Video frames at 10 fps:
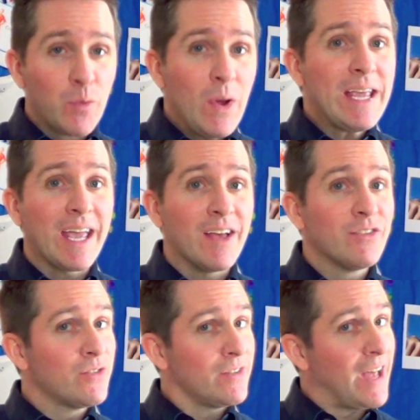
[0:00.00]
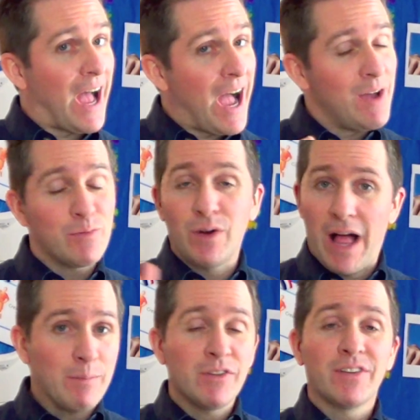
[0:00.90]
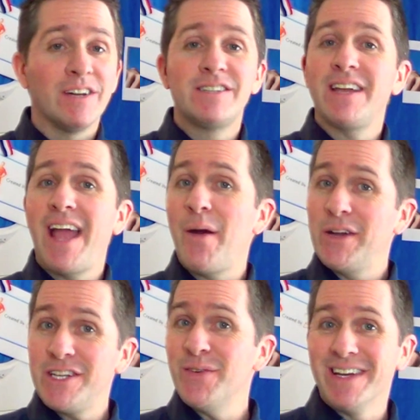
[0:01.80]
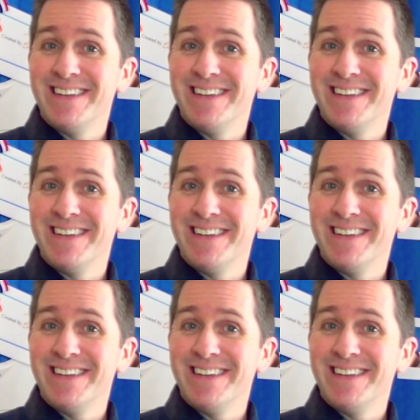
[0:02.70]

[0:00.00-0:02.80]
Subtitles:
Then weekends, I'm just gonna tell you how I do